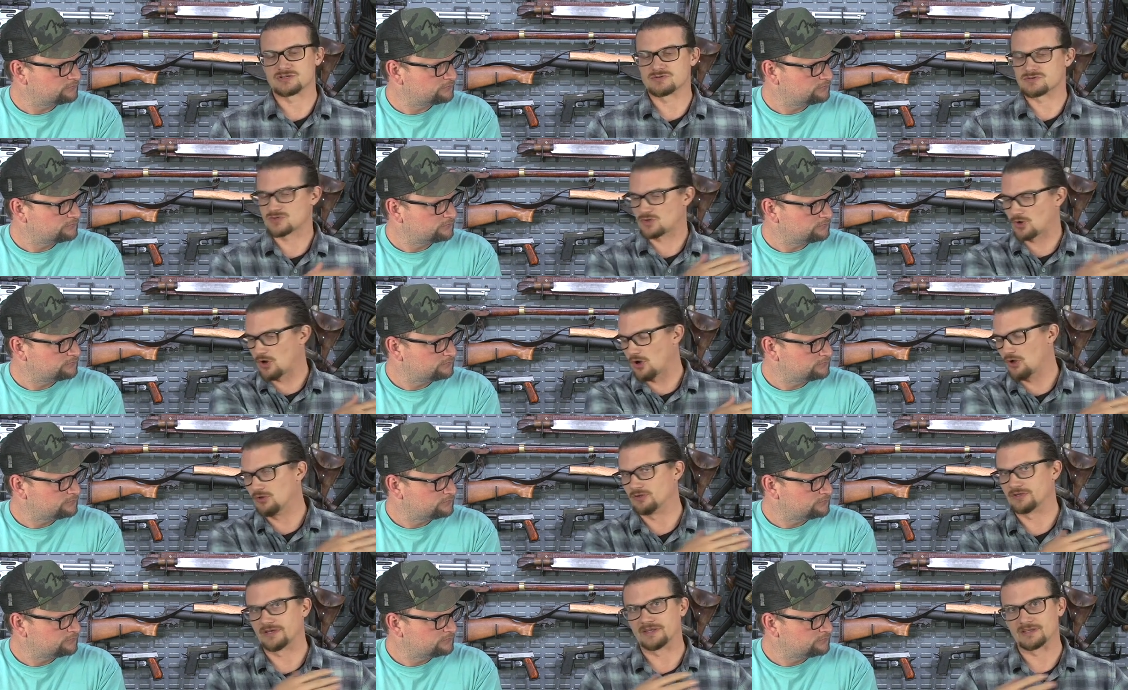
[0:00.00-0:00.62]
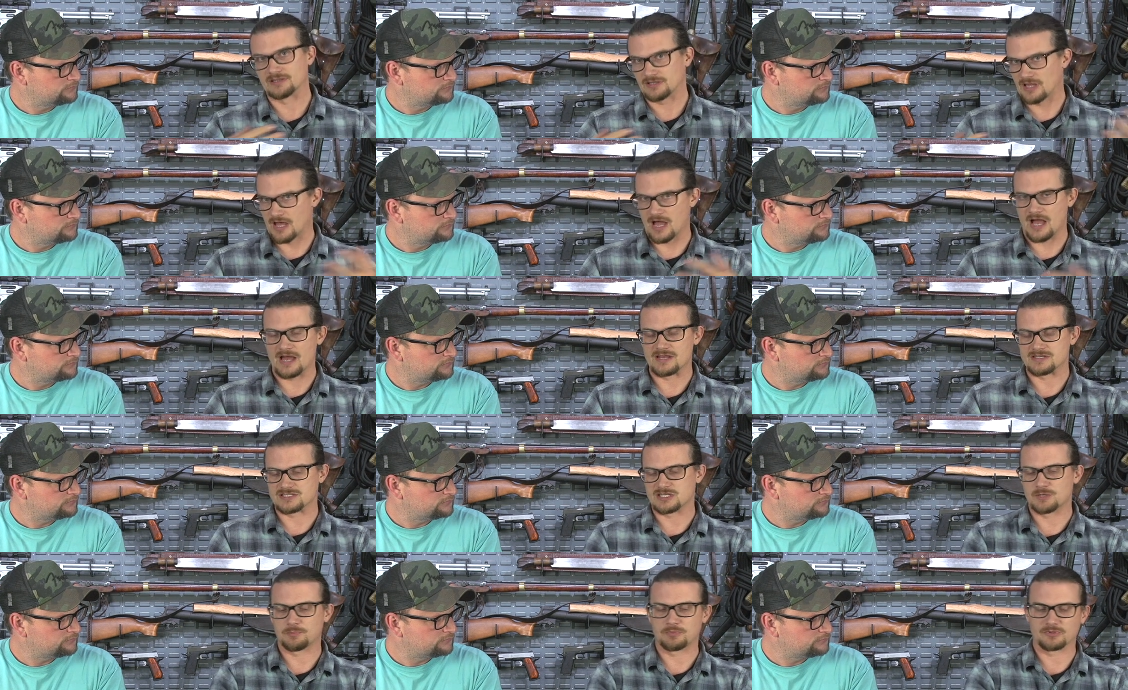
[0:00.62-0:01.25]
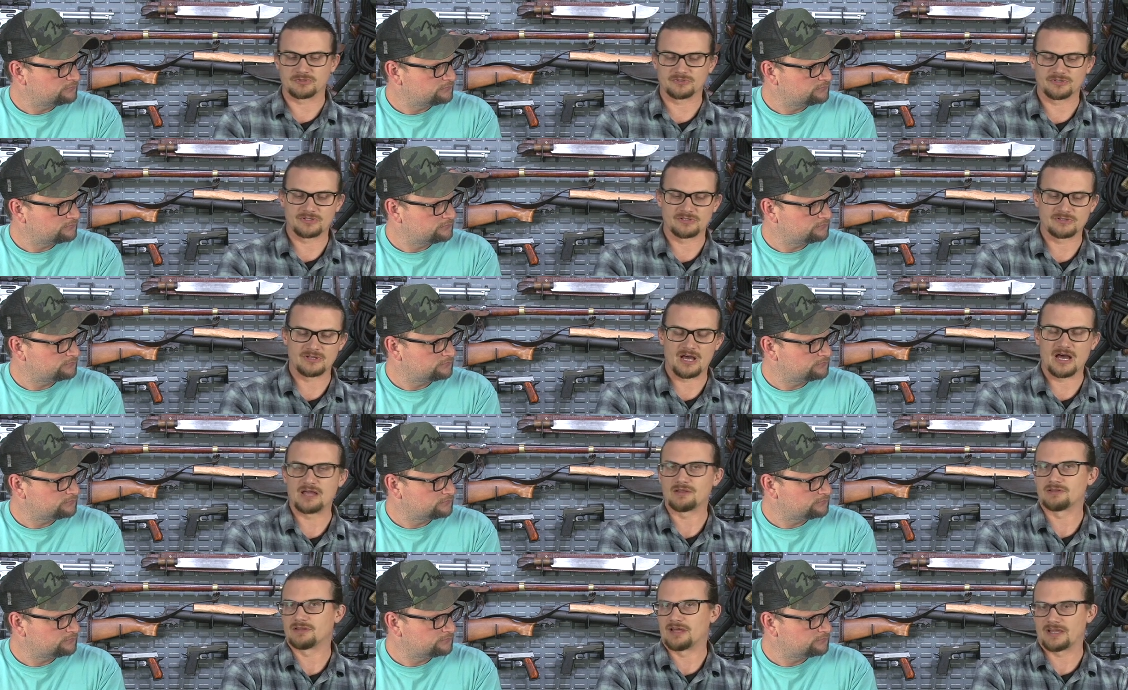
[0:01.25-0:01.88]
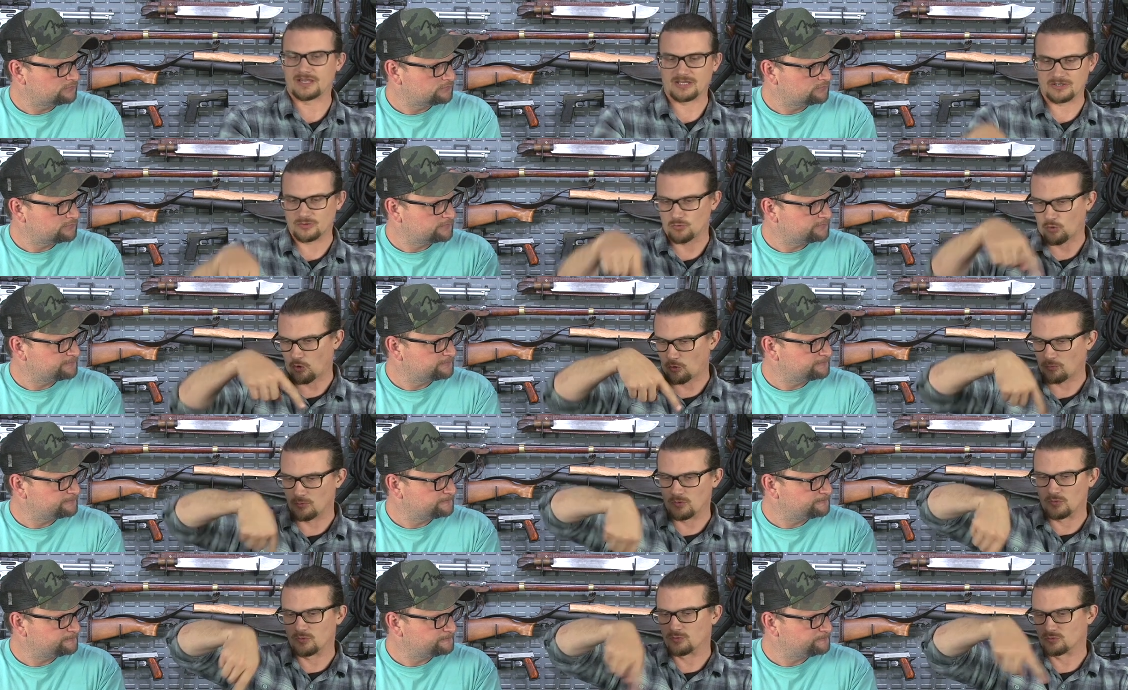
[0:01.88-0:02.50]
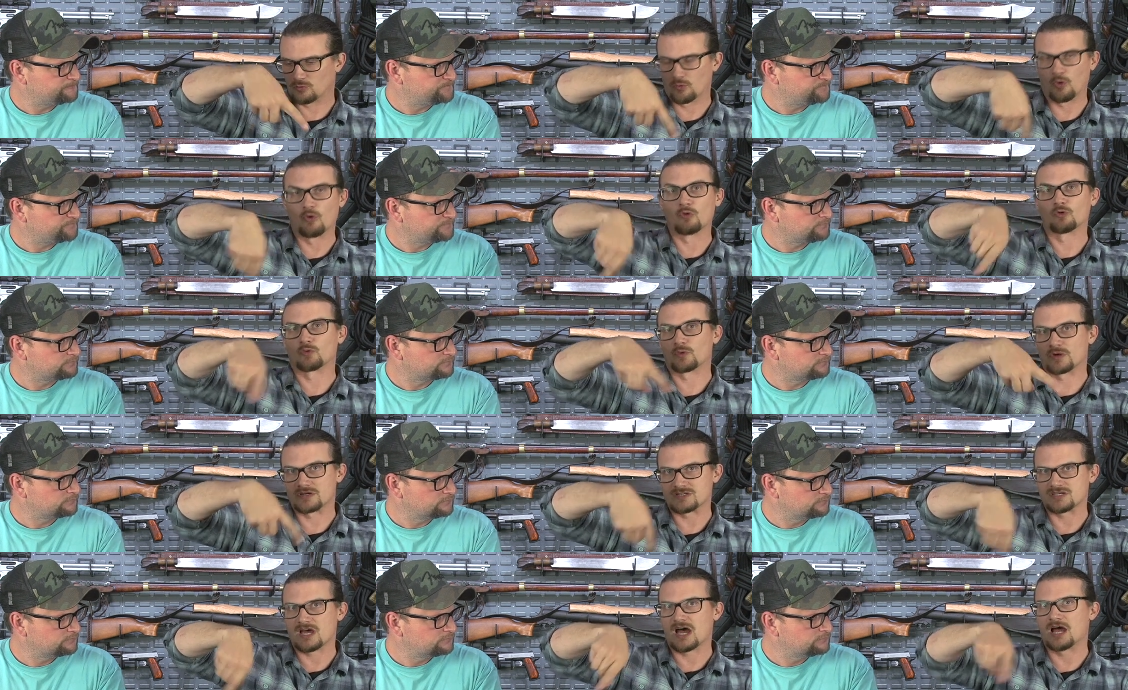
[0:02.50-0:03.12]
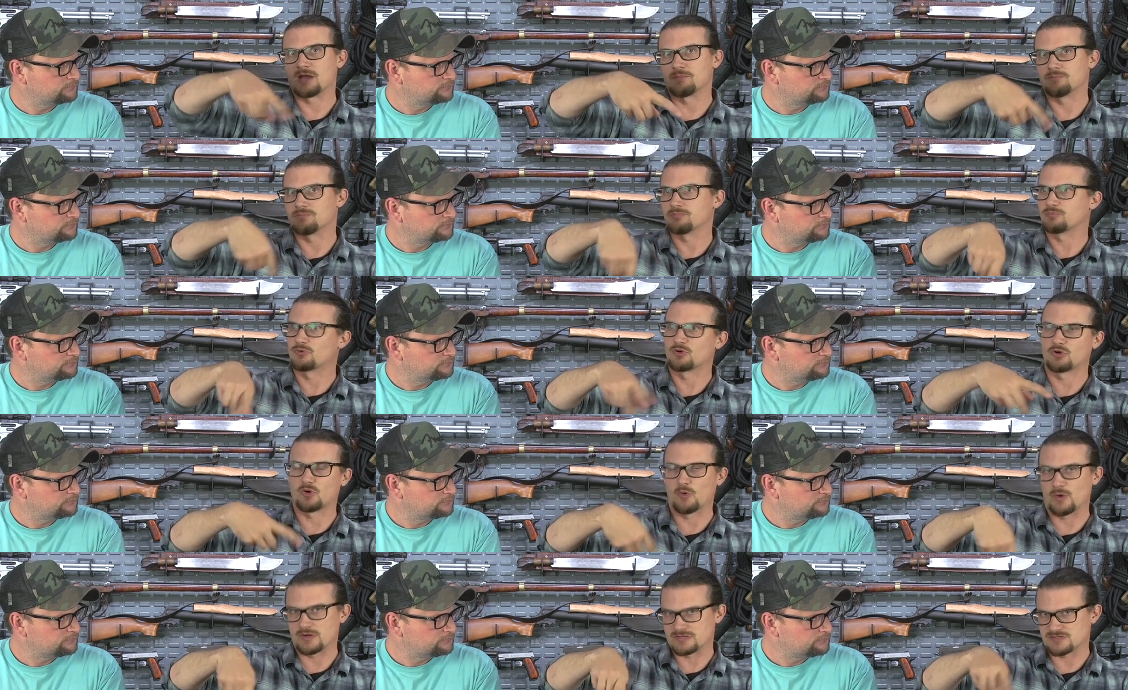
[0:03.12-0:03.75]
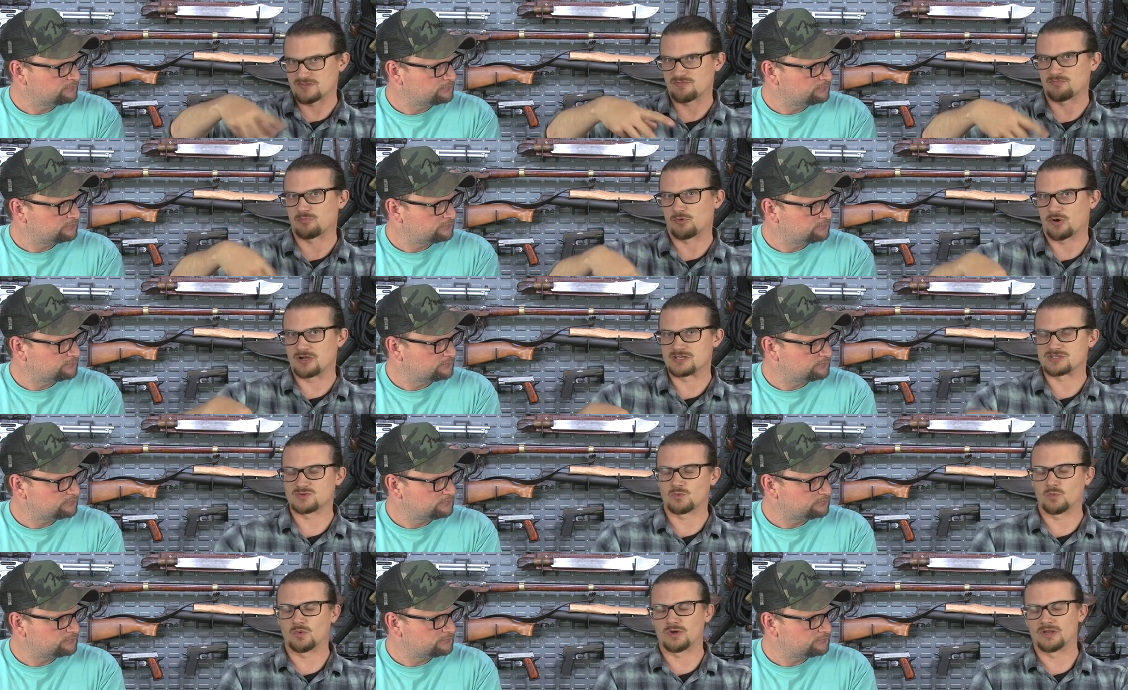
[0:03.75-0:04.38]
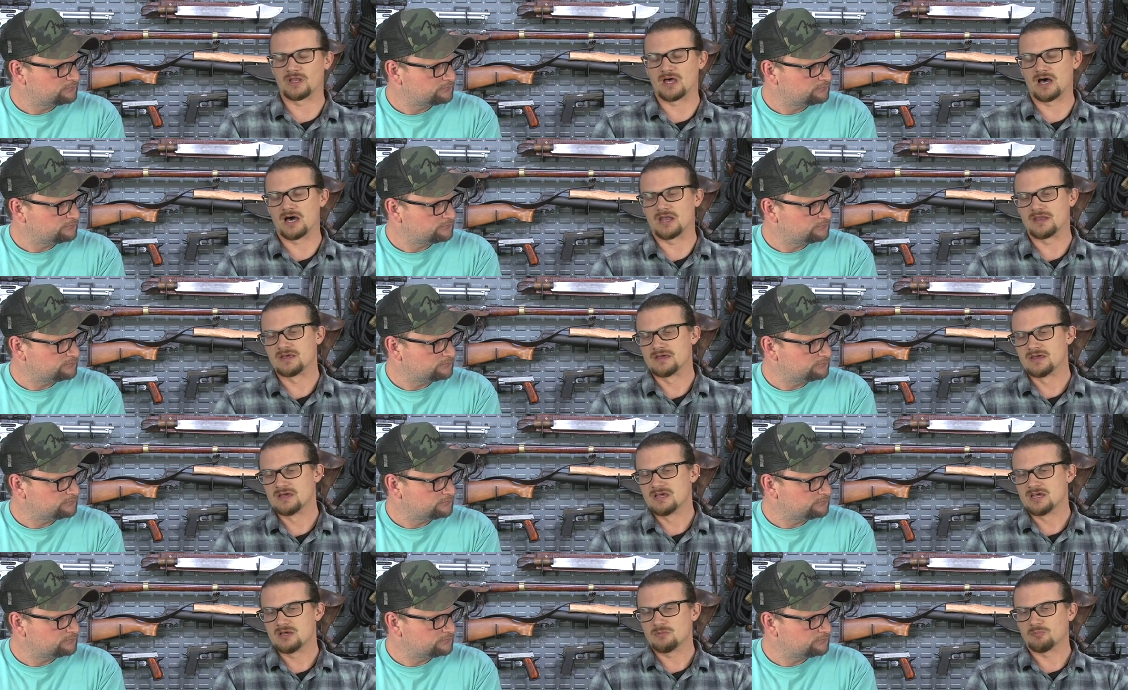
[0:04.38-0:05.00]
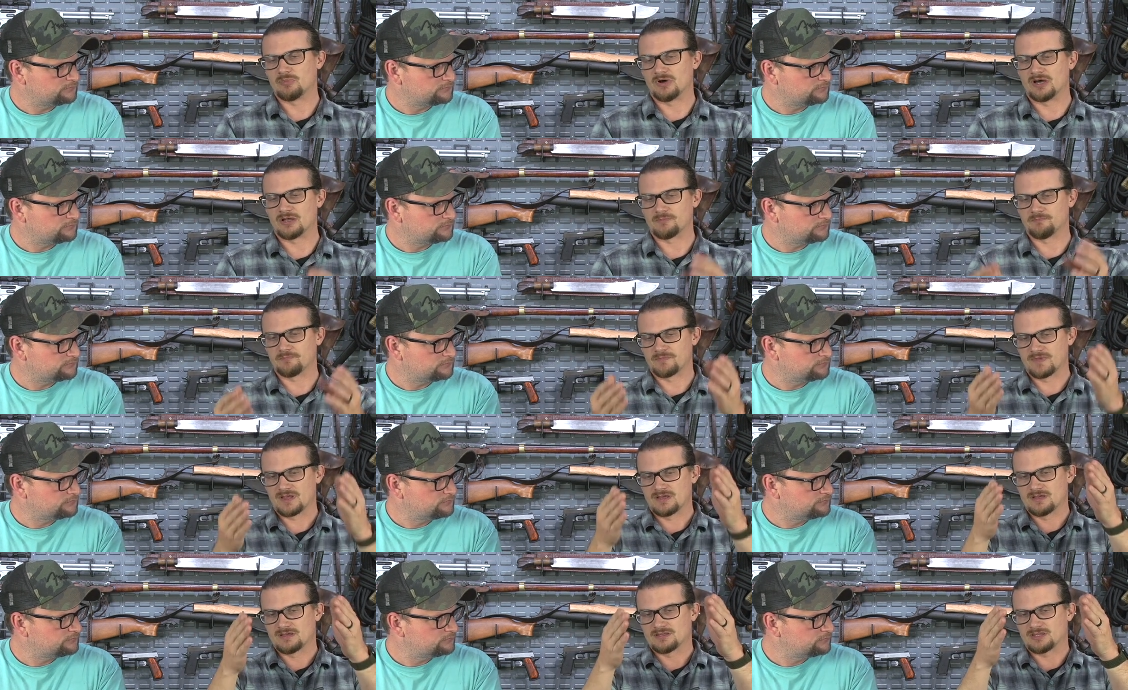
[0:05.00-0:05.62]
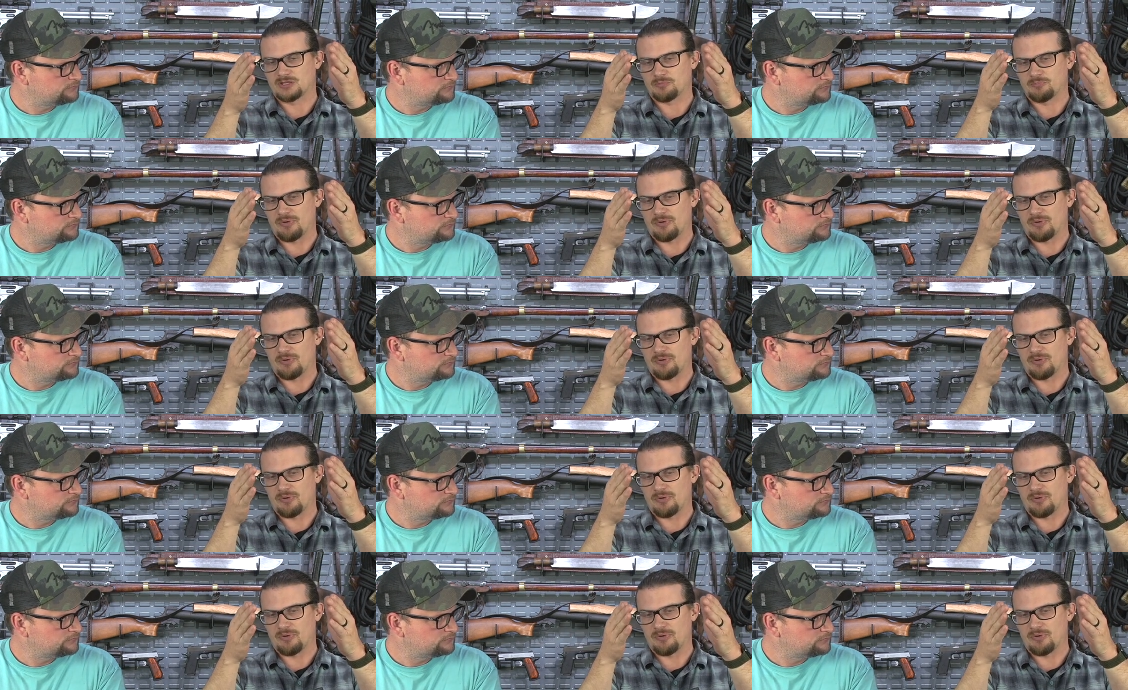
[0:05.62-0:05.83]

Speaker 1: use are all inline, typically not like a normal rotary type progressive press or whatnot. But the